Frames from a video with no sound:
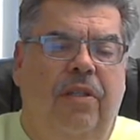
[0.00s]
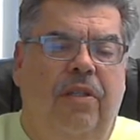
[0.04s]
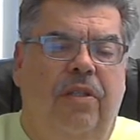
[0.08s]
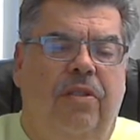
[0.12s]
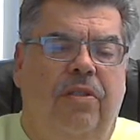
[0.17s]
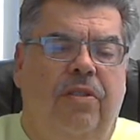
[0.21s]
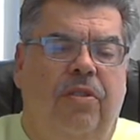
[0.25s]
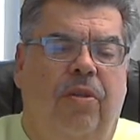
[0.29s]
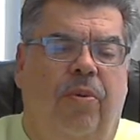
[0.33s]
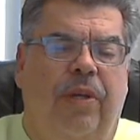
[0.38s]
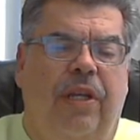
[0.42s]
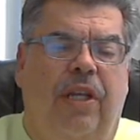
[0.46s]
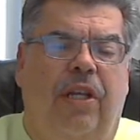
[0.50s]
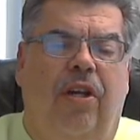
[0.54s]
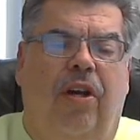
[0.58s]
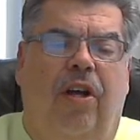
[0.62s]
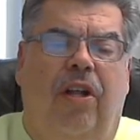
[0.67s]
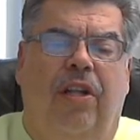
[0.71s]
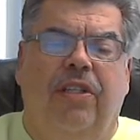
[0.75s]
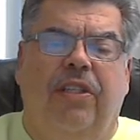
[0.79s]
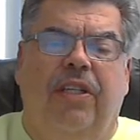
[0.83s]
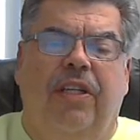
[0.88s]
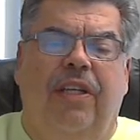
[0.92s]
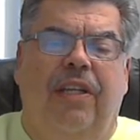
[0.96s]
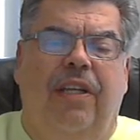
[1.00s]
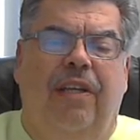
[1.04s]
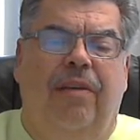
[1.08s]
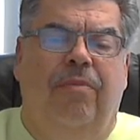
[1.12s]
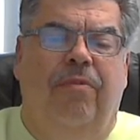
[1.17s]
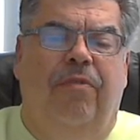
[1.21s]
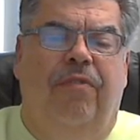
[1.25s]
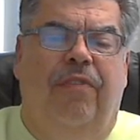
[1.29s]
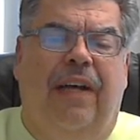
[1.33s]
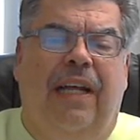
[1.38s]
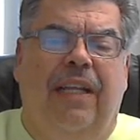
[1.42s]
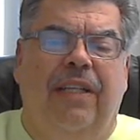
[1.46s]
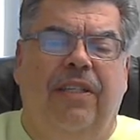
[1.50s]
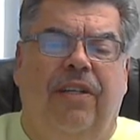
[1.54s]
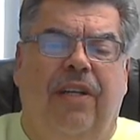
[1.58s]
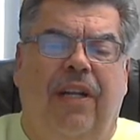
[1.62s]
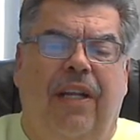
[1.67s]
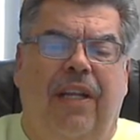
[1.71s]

So we called to him, Father